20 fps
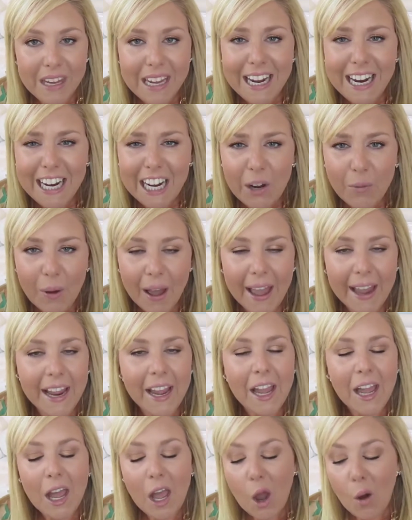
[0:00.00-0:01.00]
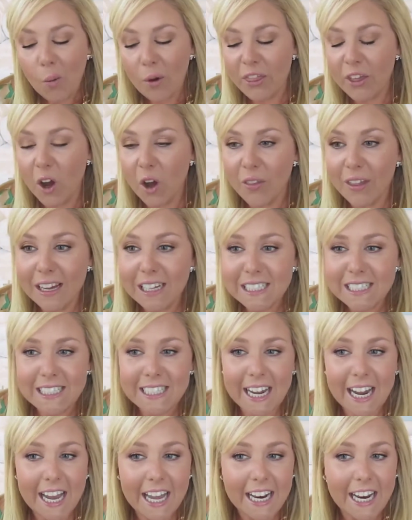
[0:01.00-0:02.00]
anyway, with all that
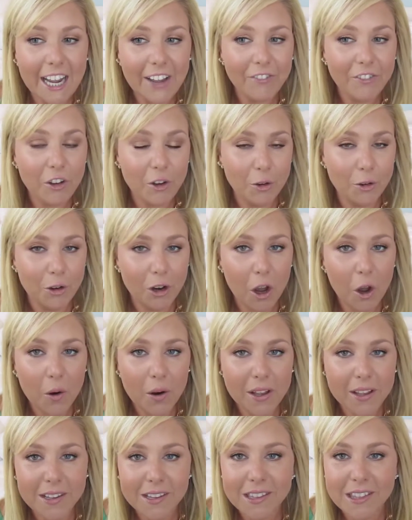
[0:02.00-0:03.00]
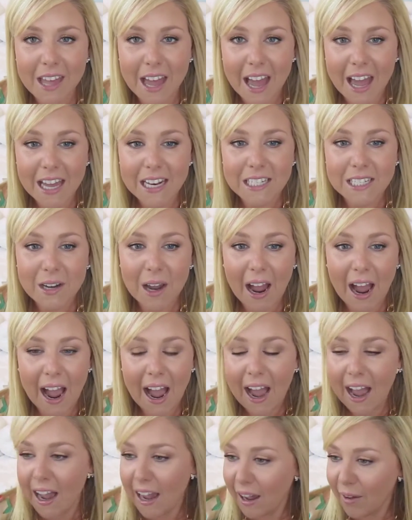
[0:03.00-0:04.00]
said, if you notice that
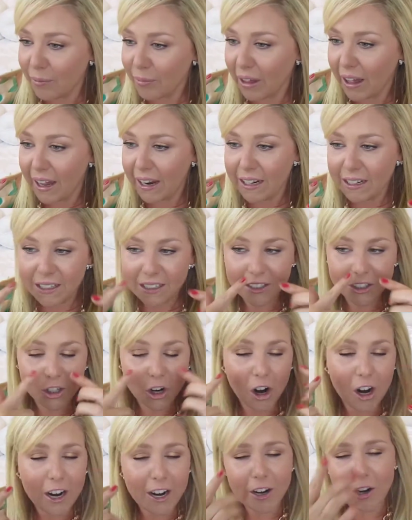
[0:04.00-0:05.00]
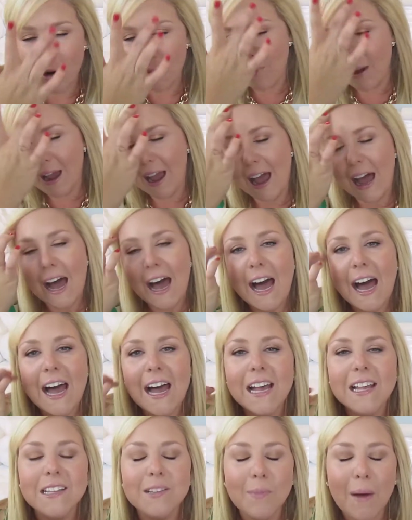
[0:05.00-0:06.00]
I'm like dark under my
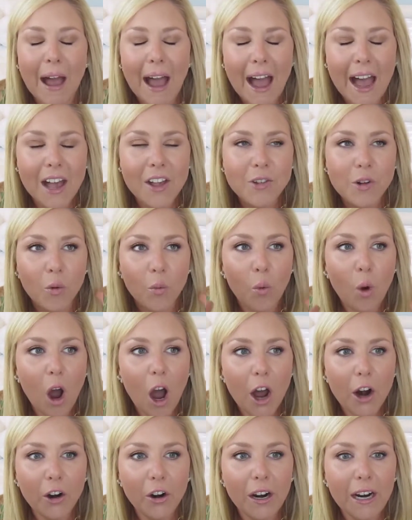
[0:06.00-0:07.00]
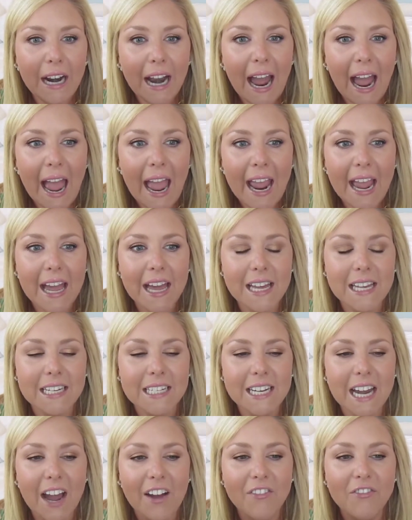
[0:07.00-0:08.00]
eyes, my eyes are watering
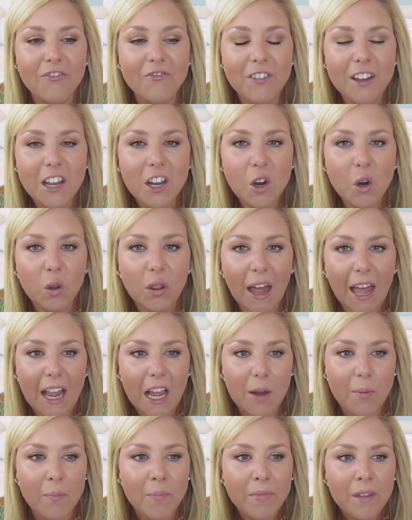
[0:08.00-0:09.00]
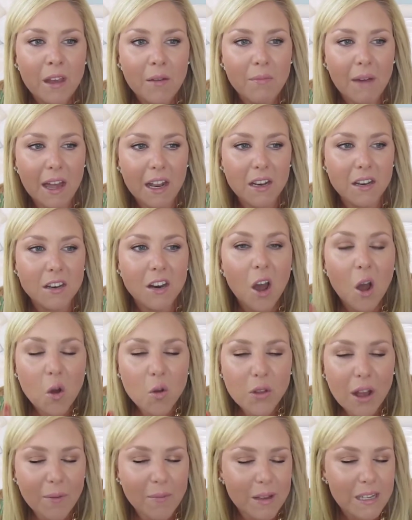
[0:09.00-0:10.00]
and I feel like my
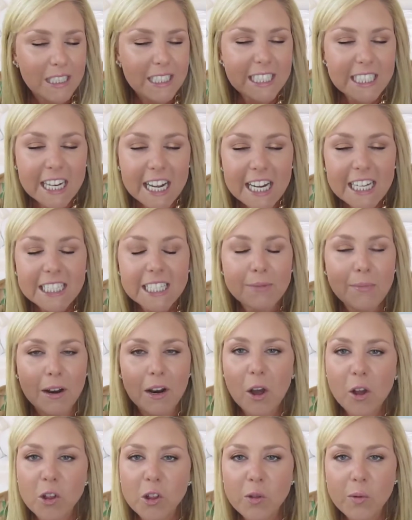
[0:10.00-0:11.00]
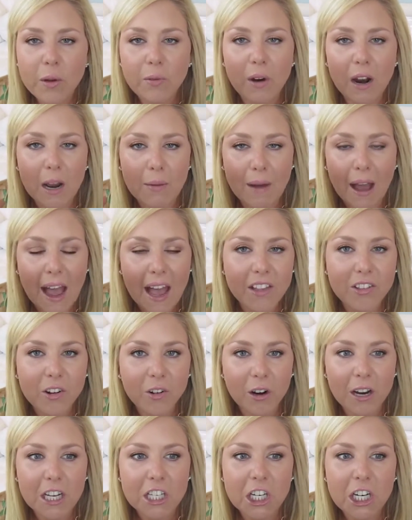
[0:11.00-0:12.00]
nose, I've been sneezing, my nose has been running, my eyes
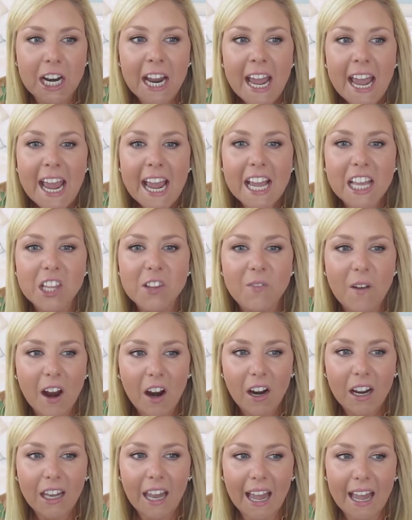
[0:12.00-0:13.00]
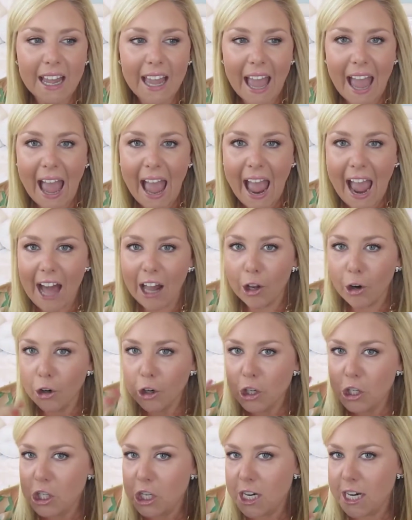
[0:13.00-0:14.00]
are itching. It's very like
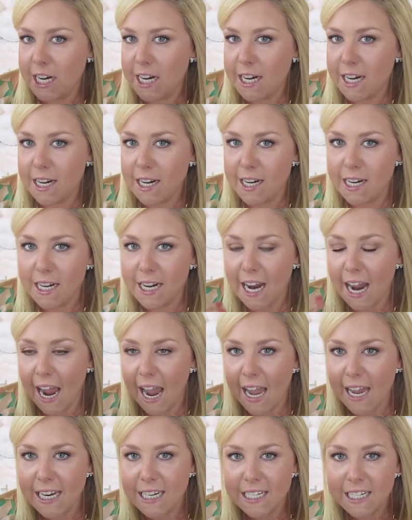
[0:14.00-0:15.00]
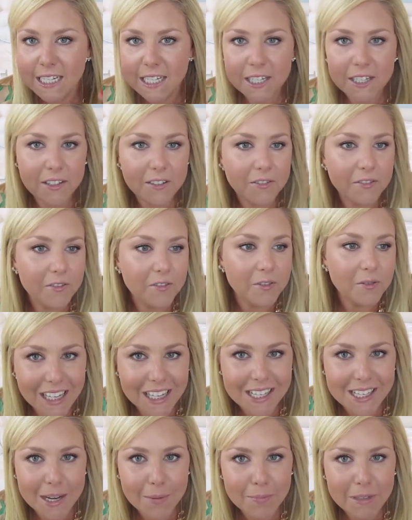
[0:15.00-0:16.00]
allergy kind of
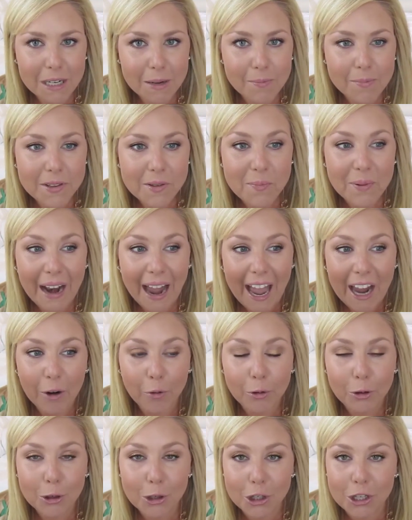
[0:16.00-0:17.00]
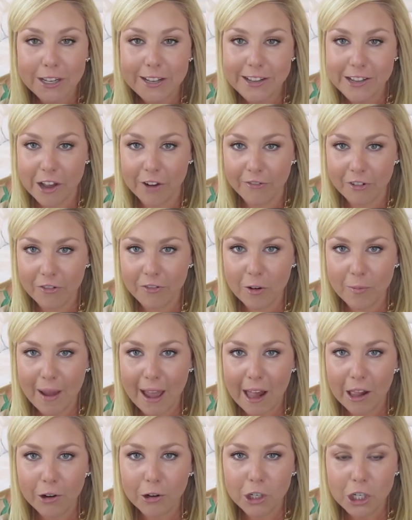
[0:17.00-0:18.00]
symptoms, but I don't usually suffer from
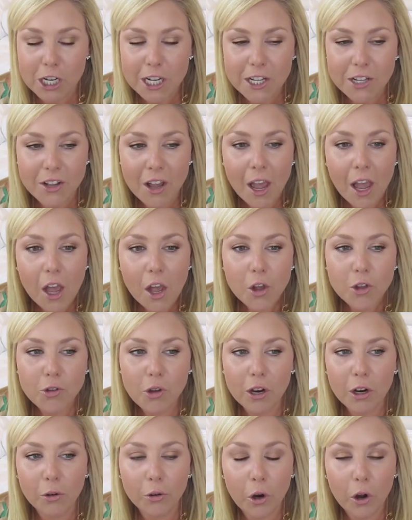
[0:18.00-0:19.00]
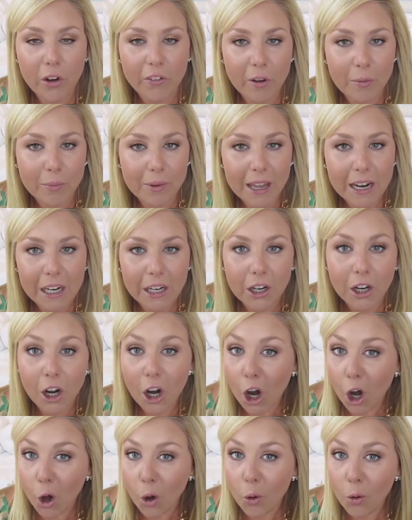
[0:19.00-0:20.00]
allergies. So I don't know if I'm getting a
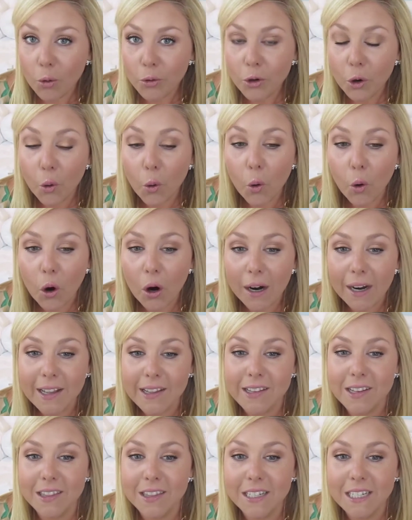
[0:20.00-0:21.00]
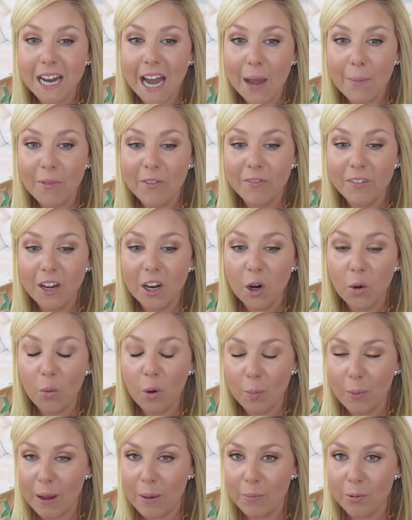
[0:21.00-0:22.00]
cold or is it the time of year
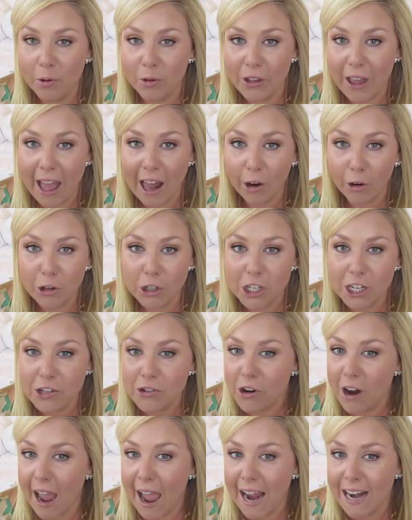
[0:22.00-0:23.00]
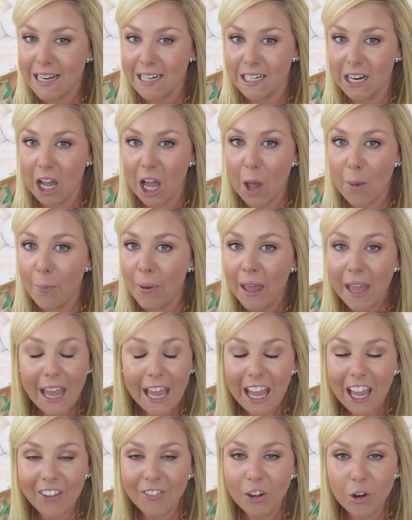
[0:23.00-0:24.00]
where people's allergies are acting up?
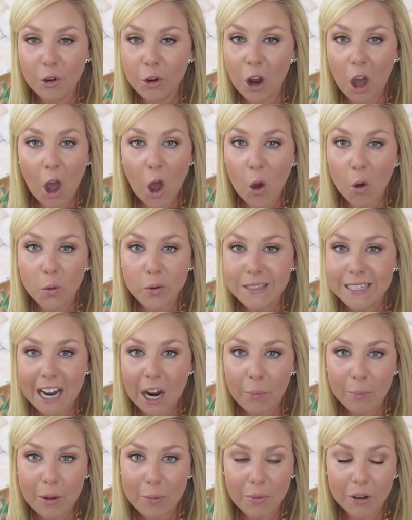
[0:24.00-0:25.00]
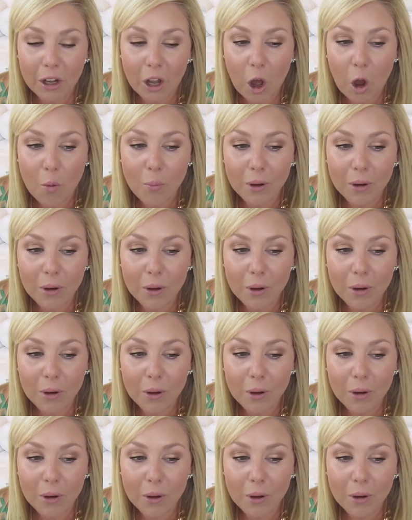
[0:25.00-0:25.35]
If you know, tell me below